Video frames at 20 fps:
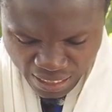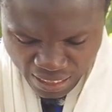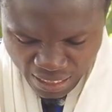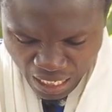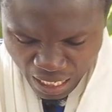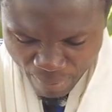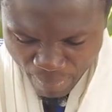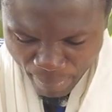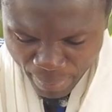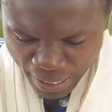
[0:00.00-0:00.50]

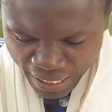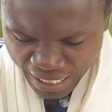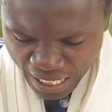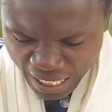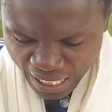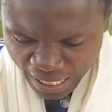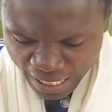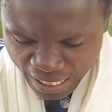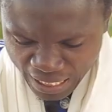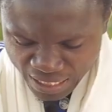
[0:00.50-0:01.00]
na mame
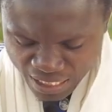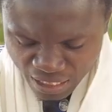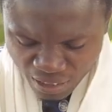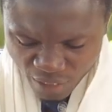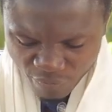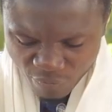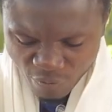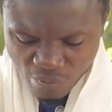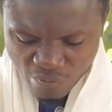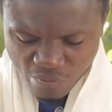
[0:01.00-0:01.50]
nkan kakra
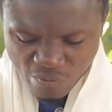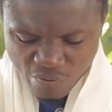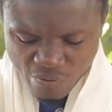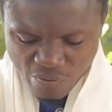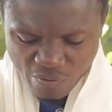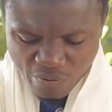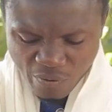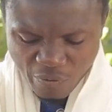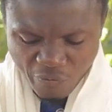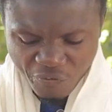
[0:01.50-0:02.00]
nchetifo
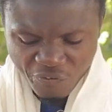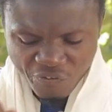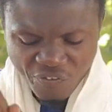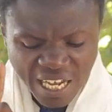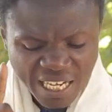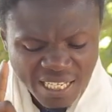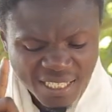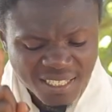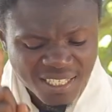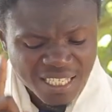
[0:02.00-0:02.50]

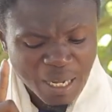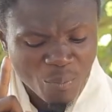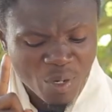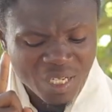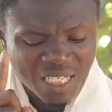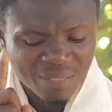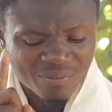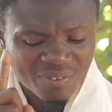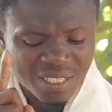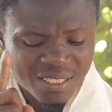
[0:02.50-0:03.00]
First
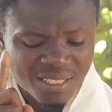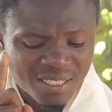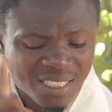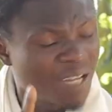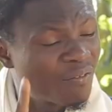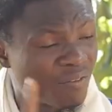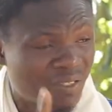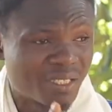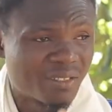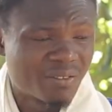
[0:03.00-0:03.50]
Samuel chapter
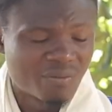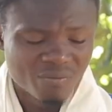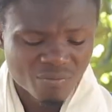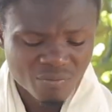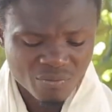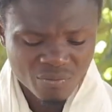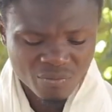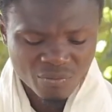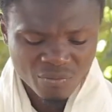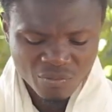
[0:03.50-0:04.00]
seven
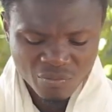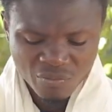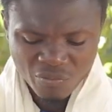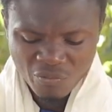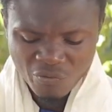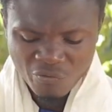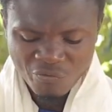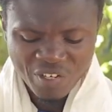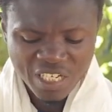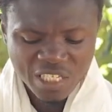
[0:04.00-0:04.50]

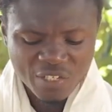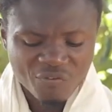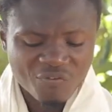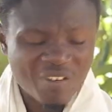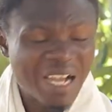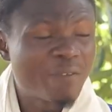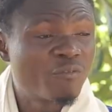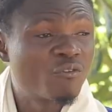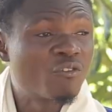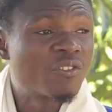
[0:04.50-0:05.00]
verse
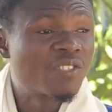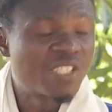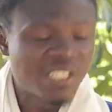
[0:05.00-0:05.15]
five to